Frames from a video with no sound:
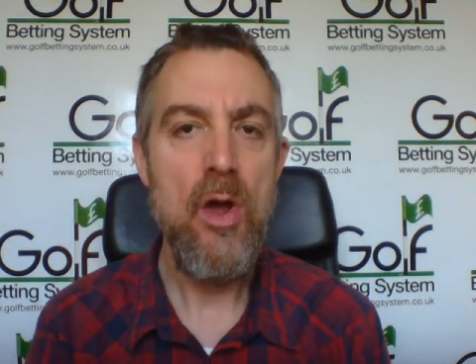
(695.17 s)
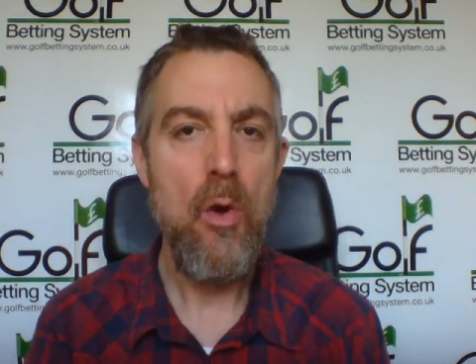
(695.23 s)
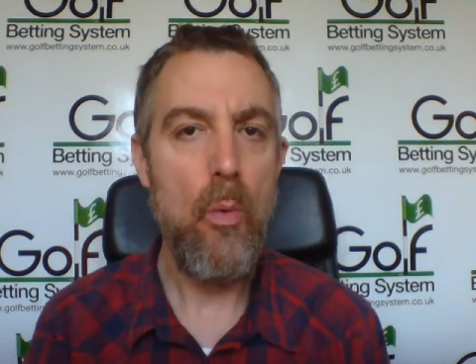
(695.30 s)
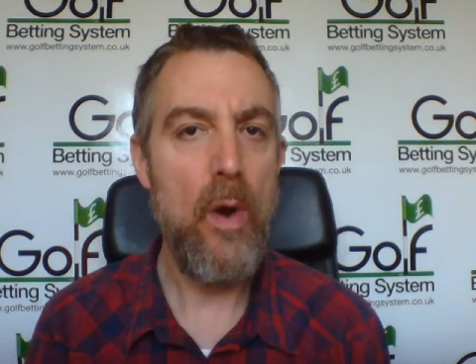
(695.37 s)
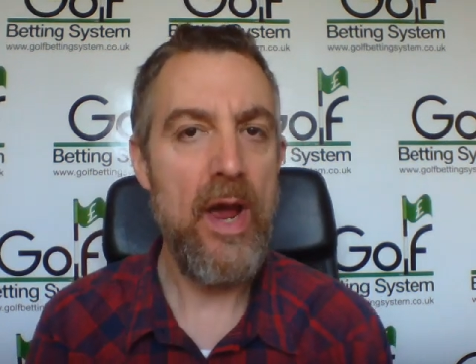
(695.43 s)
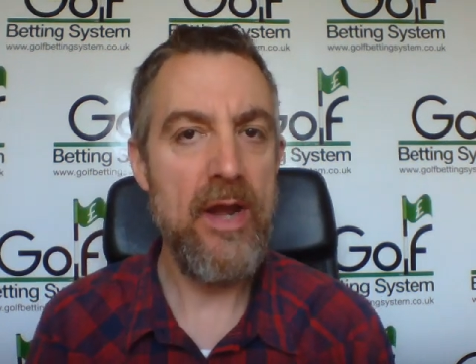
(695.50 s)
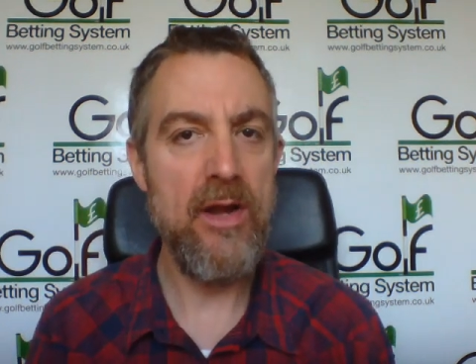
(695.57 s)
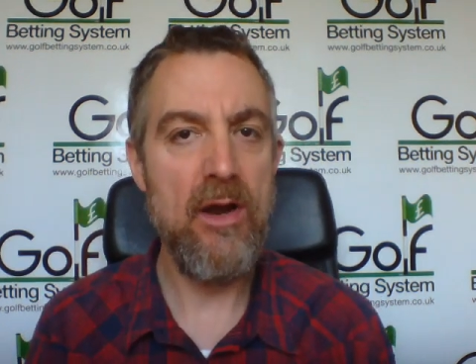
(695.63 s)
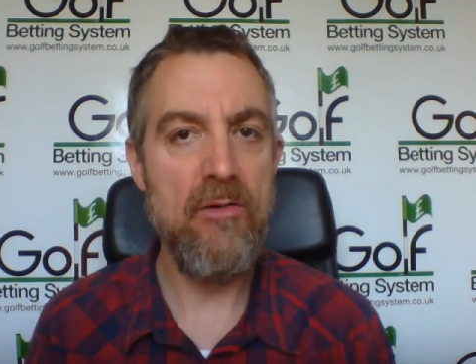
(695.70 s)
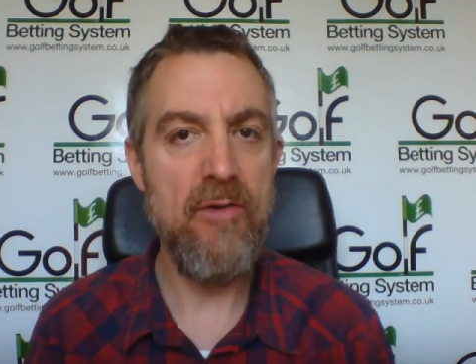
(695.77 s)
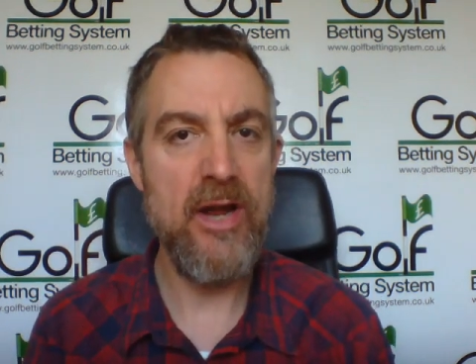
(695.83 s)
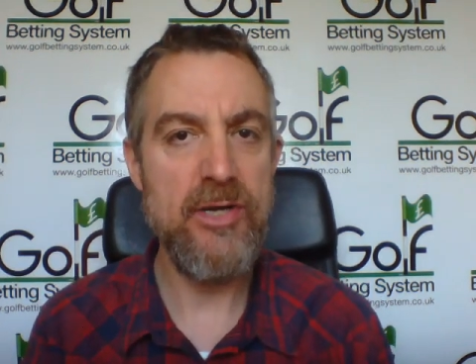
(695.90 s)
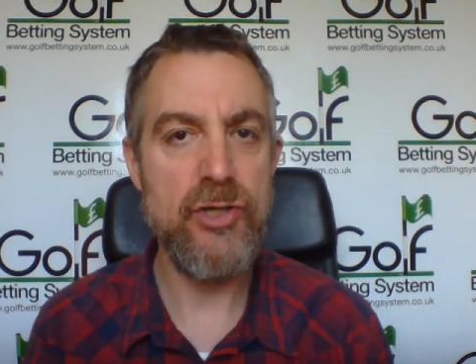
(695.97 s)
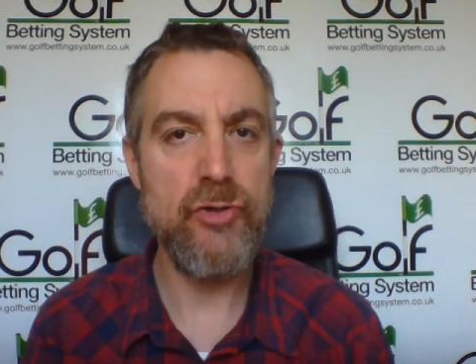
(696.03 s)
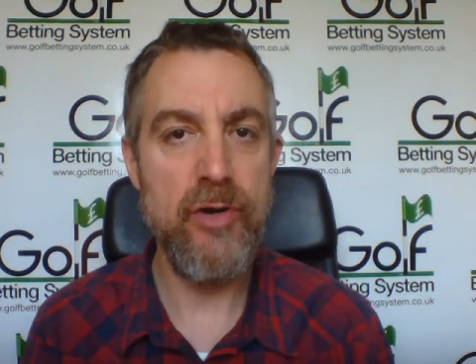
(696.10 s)
when
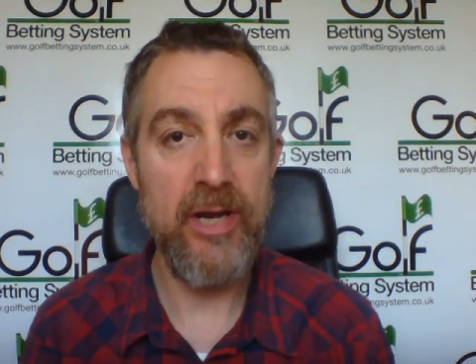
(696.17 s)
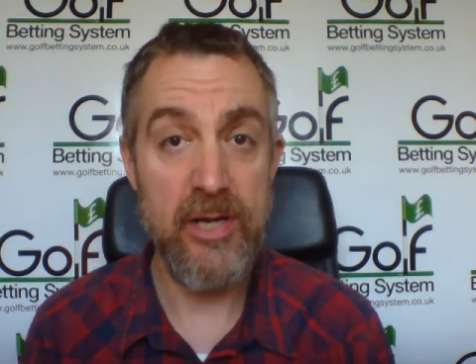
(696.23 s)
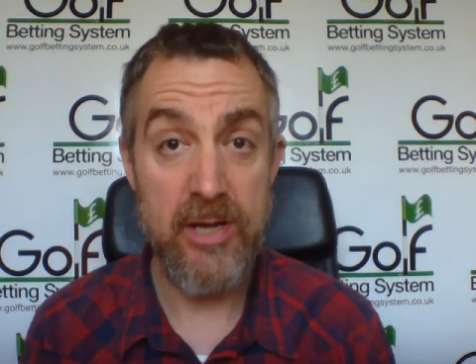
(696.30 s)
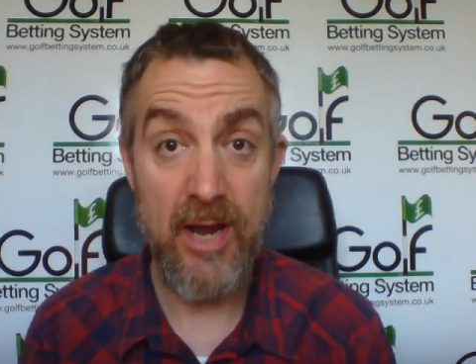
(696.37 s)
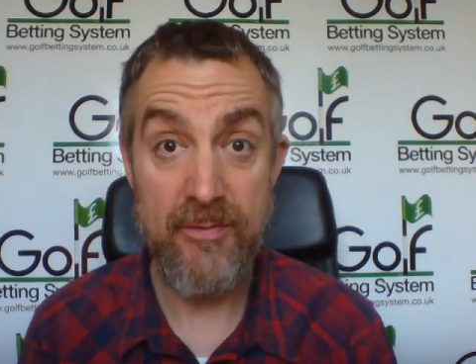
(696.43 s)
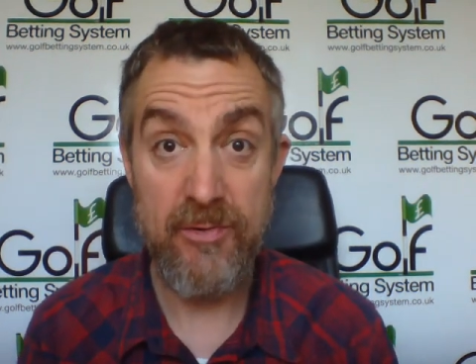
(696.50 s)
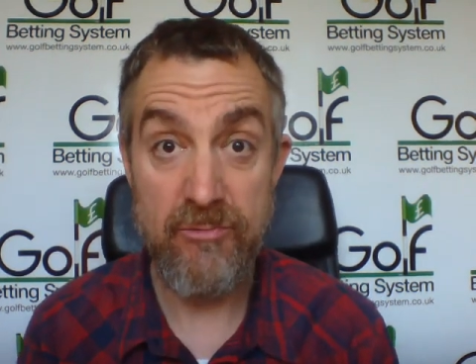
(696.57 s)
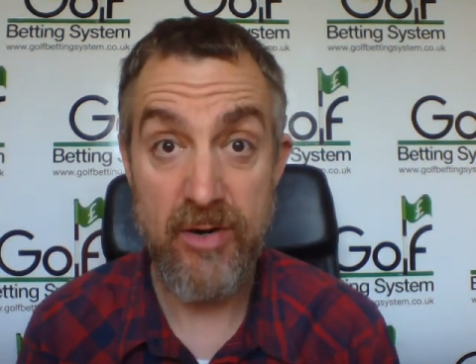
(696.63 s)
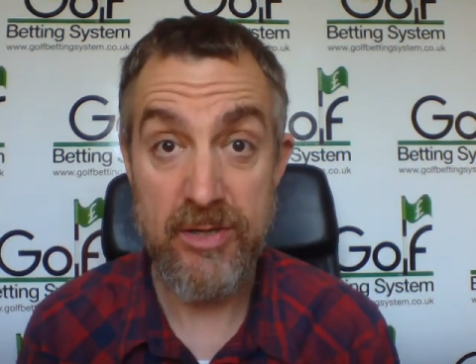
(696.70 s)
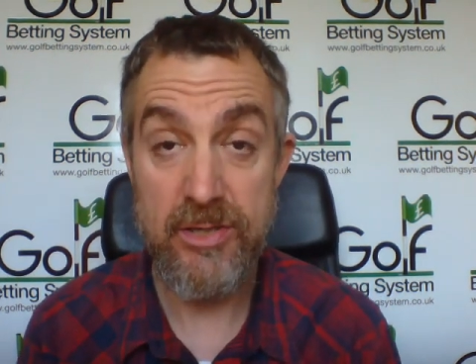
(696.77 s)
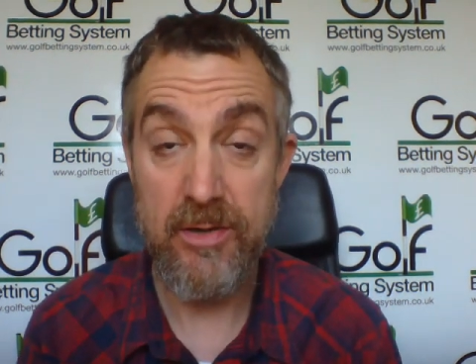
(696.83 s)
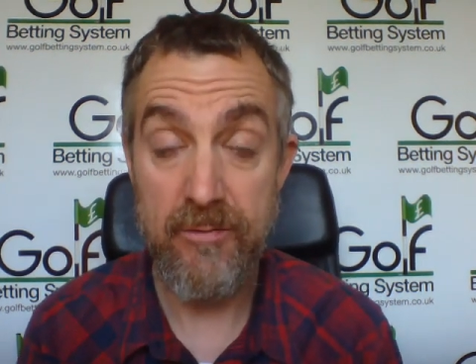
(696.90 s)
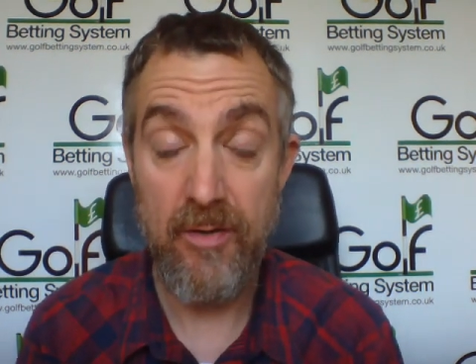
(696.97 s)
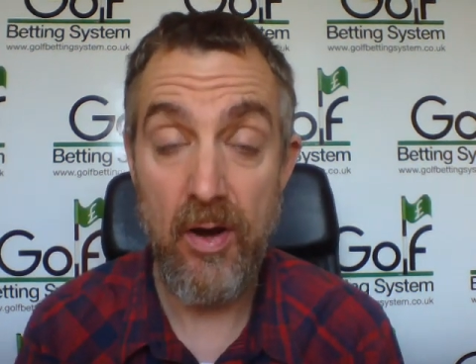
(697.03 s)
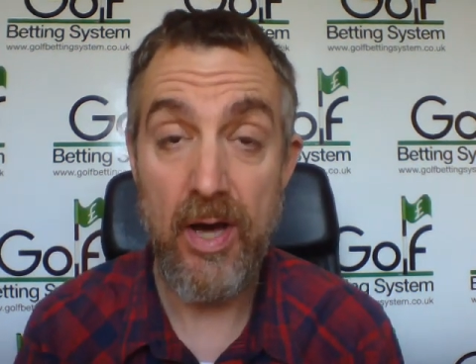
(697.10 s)
registering, and you have to
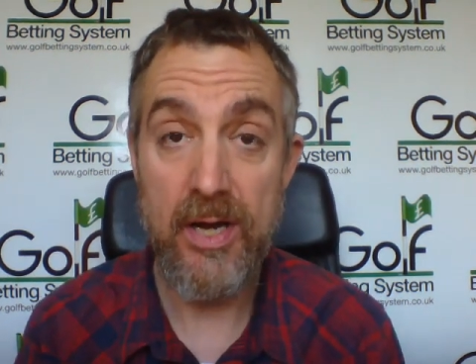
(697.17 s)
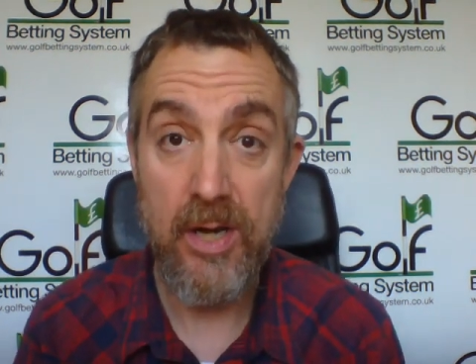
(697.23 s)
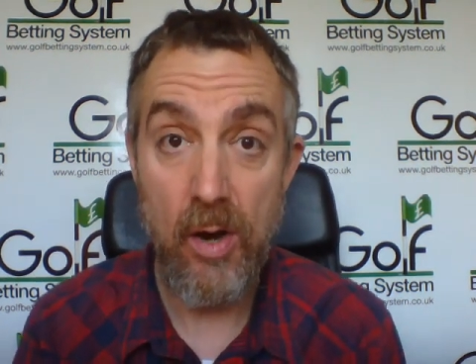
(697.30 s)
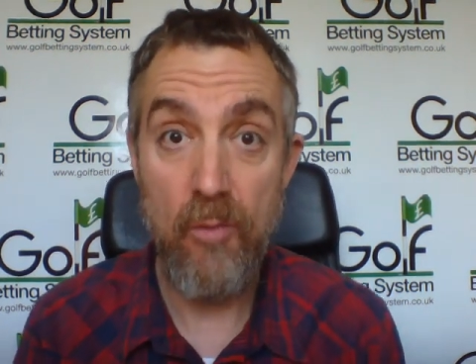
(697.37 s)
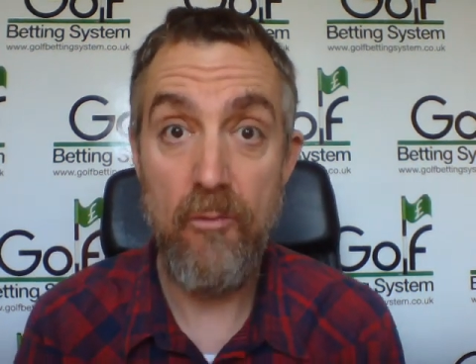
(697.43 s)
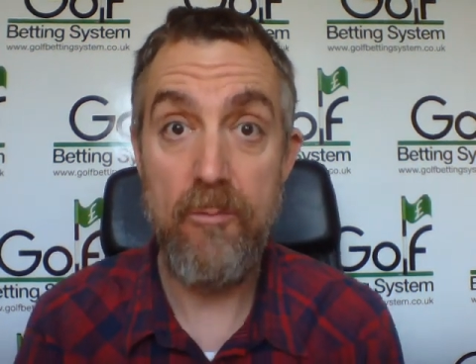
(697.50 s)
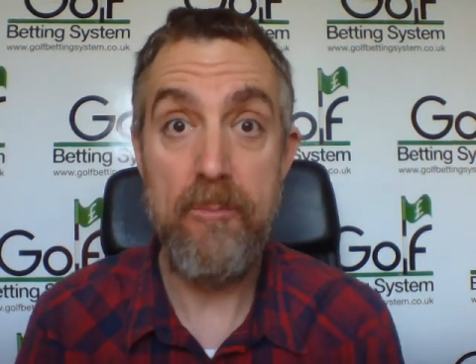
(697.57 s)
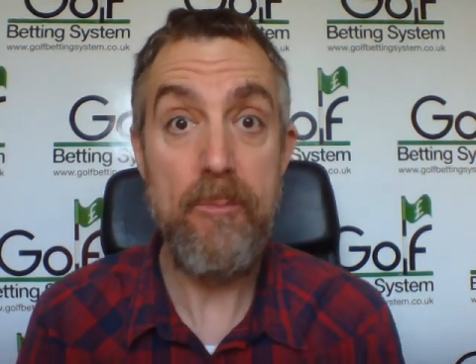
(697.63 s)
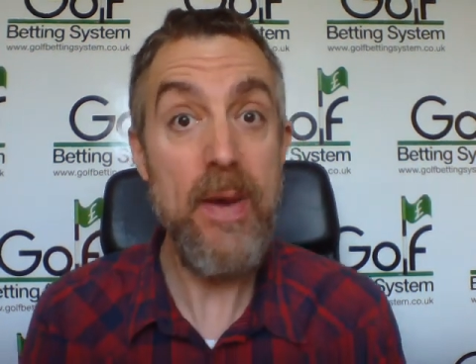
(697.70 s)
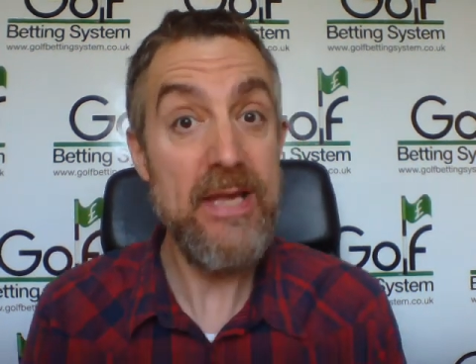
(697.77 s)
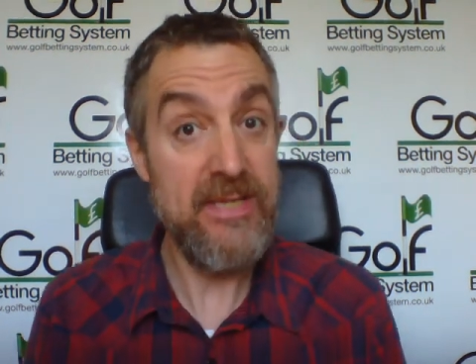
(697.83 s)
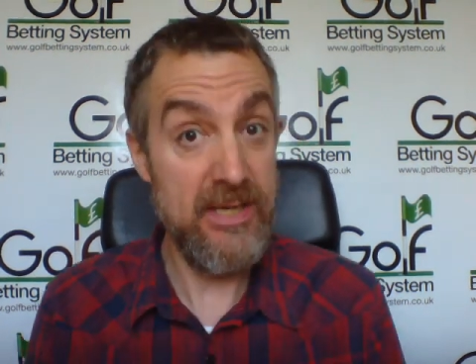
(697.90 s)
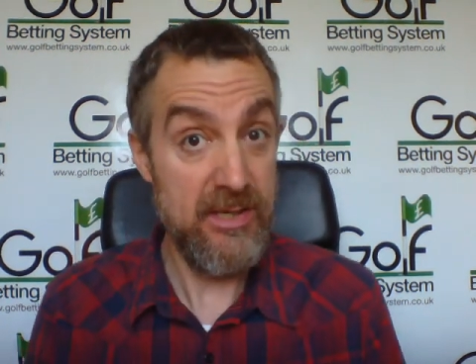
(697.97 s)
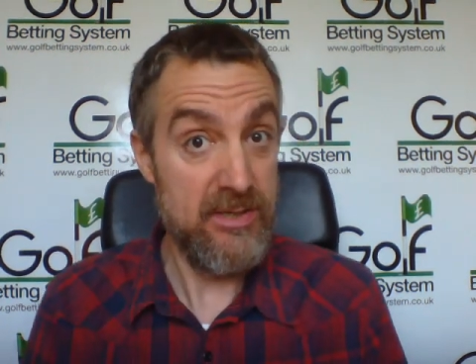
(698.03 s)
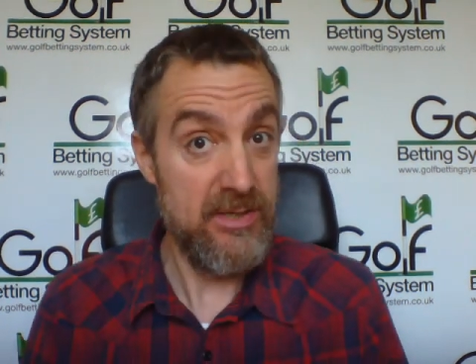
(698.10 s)
register via Golf
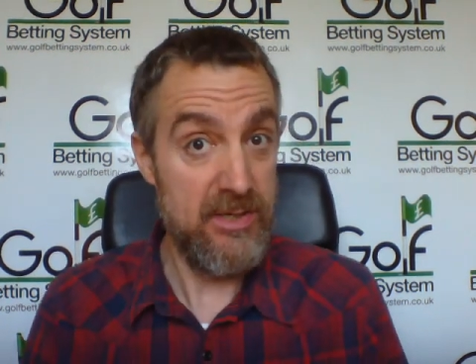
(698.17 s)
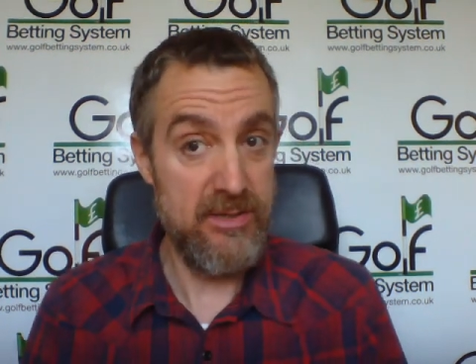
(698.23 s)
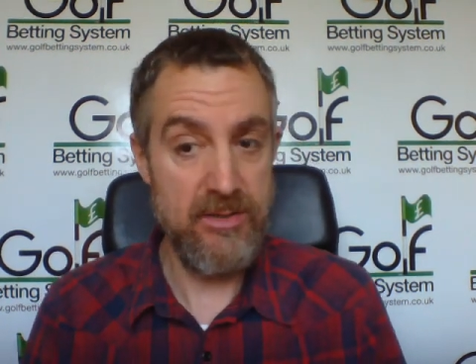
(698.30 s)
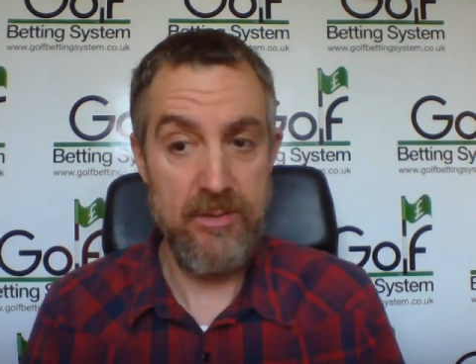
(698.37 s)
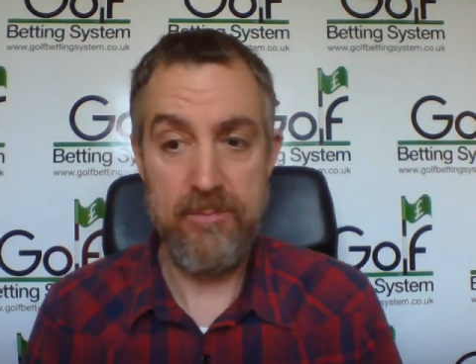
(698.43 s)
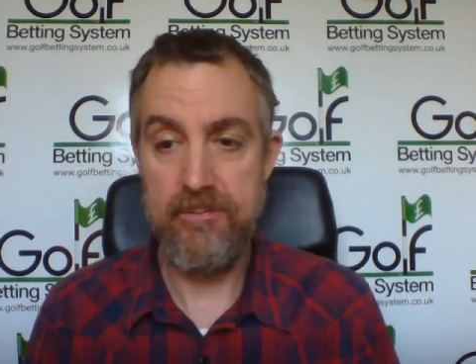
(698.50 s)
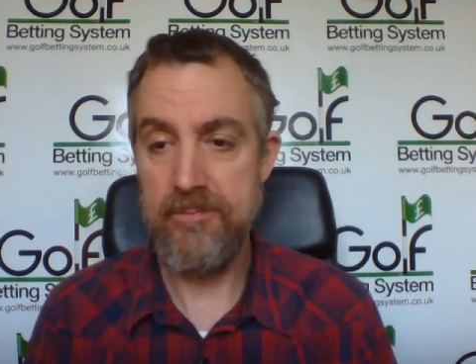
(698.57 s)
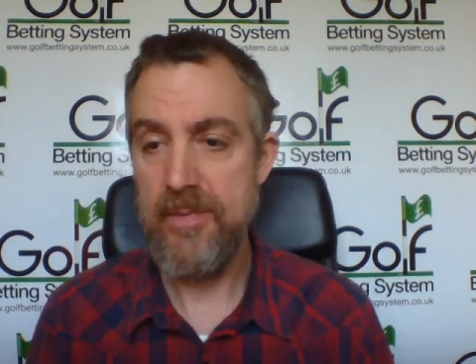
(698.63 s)
Betting System.